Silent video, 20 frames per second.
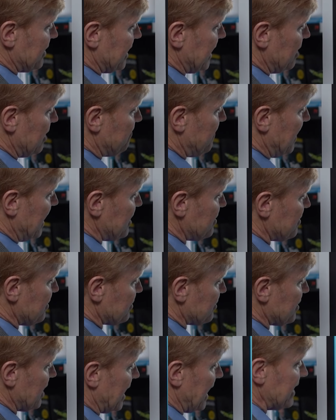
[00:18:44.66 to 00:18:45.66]
the inpatient
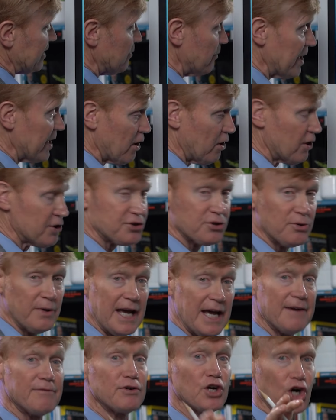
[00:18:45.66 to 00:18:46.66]
side, and we also
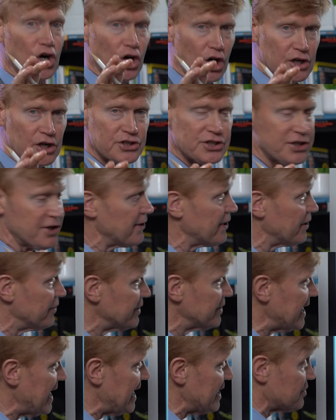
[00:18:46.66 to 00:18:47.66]
have cost sharing on
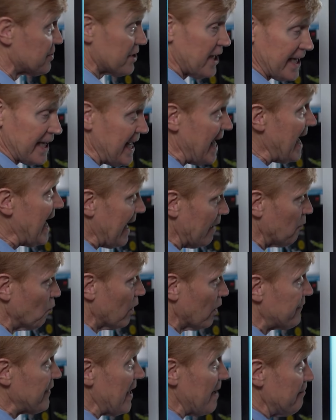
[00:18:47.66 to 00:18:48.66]
the A side. And
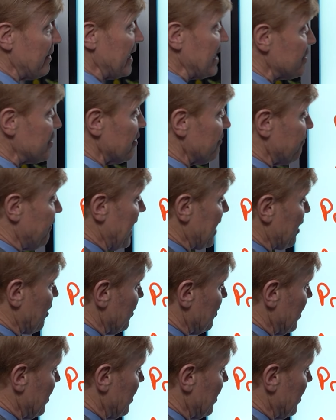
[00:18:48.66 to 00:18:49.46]
what that means, if I go